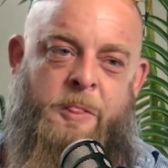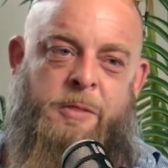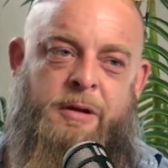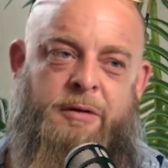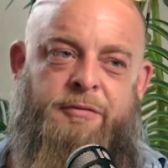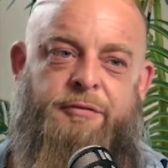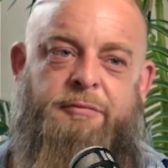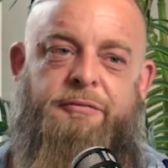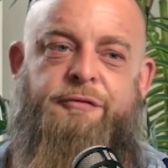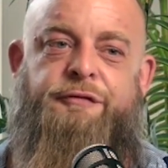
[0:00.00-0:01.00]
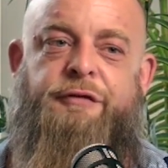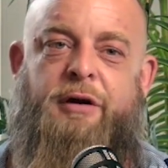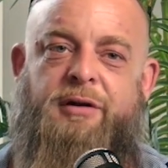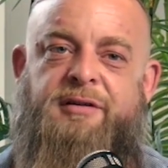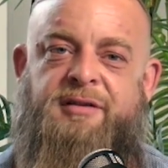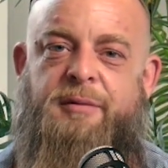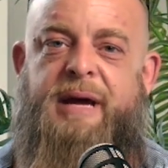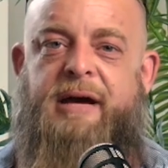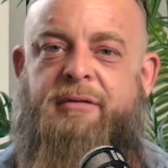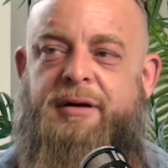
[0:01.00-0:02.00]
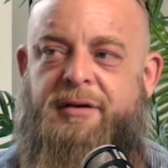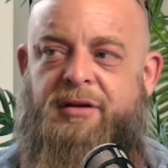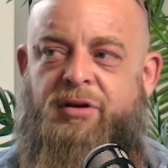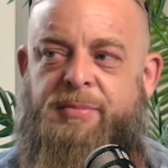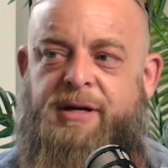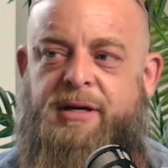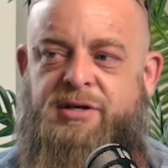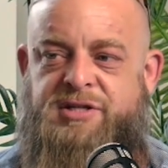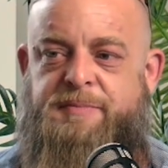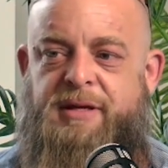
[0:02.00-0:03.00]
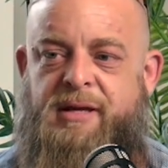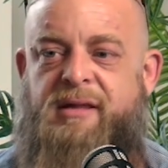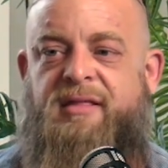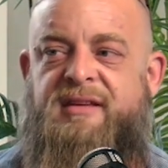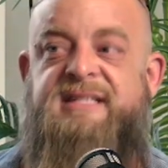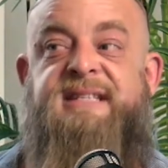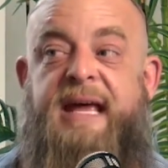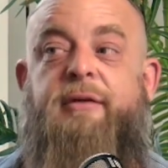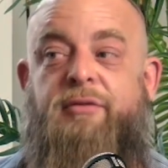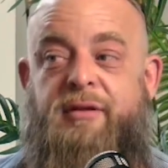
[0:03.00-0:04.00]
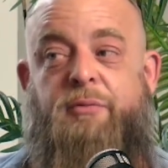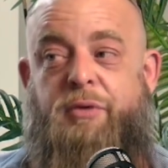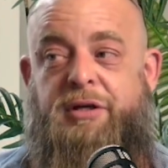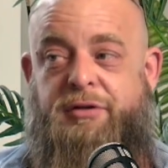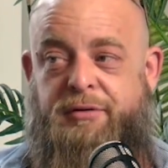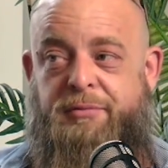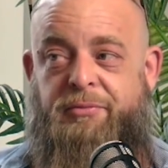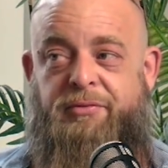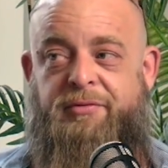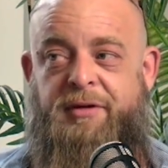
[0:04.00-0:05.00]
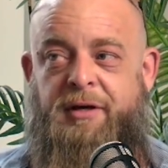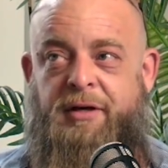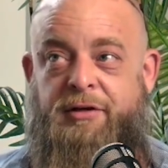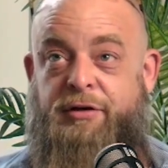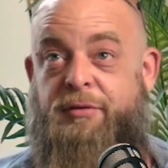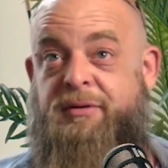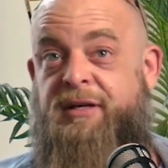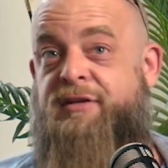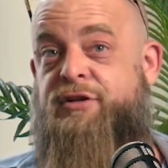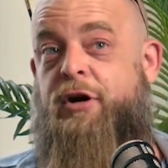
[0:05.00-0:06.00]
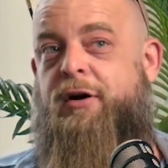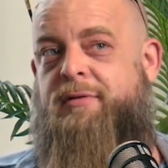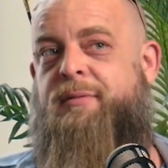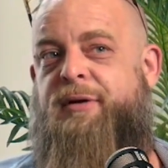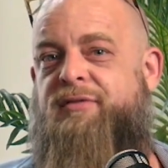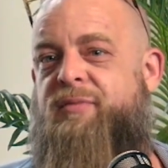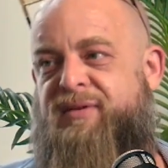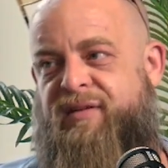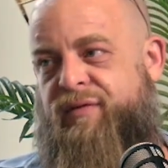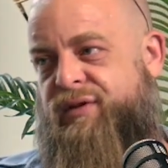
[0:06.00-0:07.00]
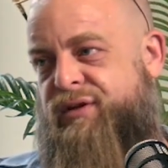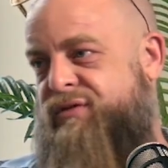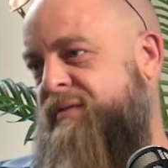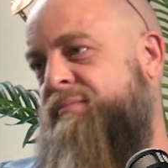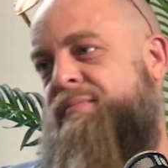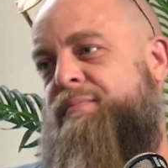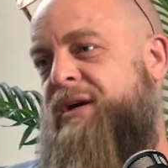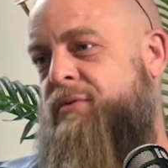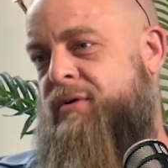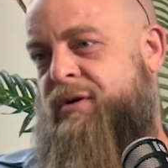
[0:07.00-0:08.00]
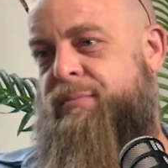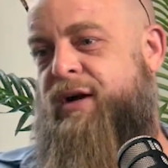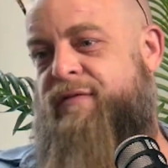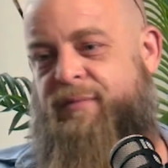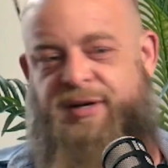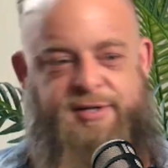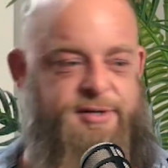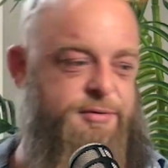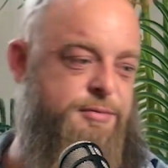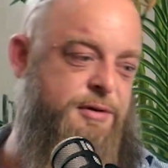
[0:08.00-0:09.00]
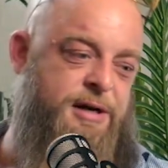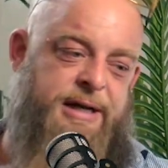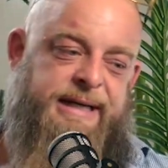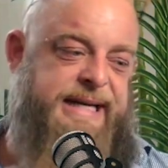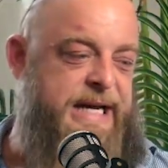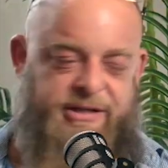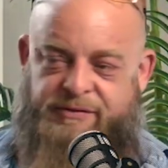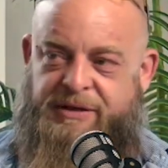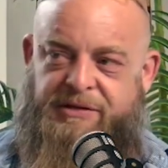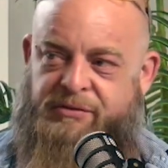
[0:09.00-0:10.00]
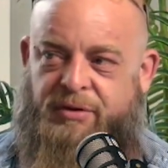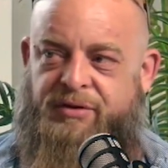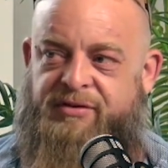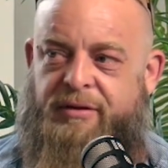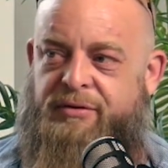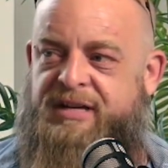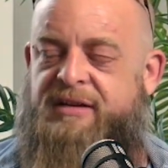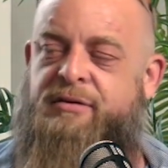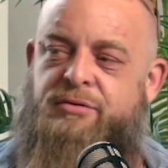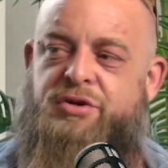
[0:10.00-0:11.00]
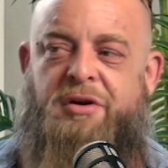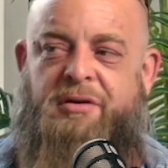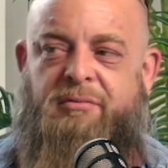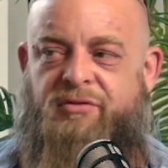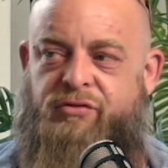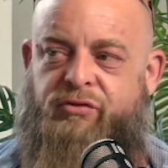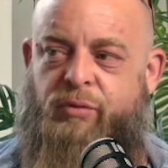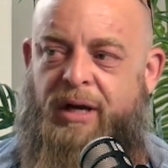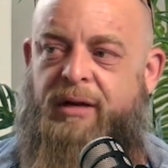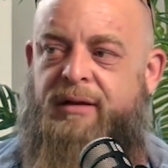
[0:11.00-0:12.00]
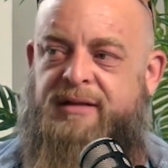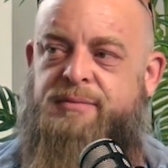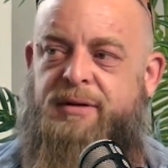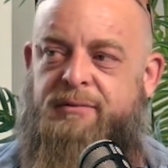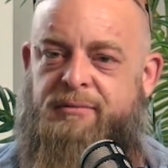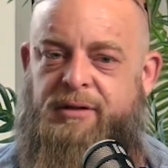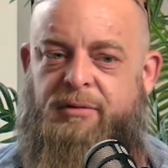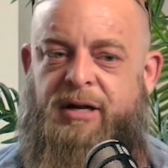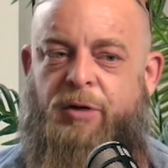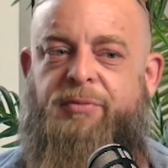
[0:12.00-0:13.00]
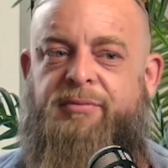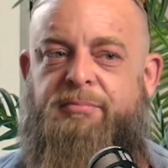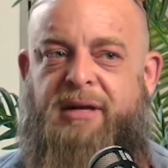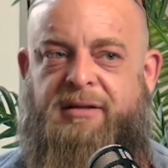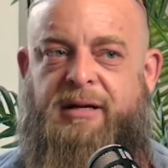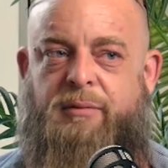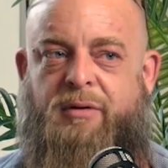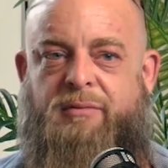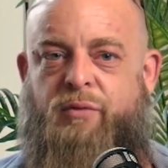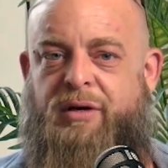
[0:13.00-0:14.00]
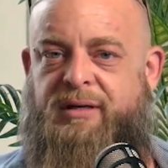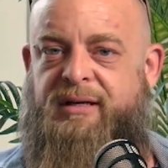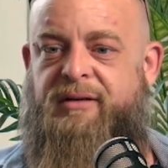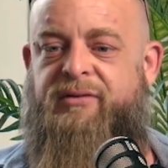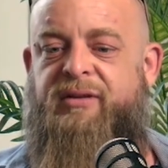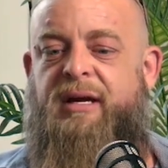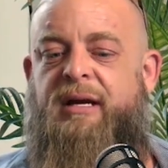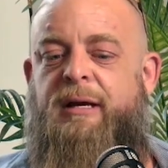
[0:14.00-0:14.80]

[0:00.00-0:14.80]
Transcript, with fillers: you know, fall into the background a little bit and just be like the standard that we use. You don't need to talk about specifically using Bitcoin or block formation or gas fees or all this other technical jargon, which is great. And that's what, you know, helps make the network what it is.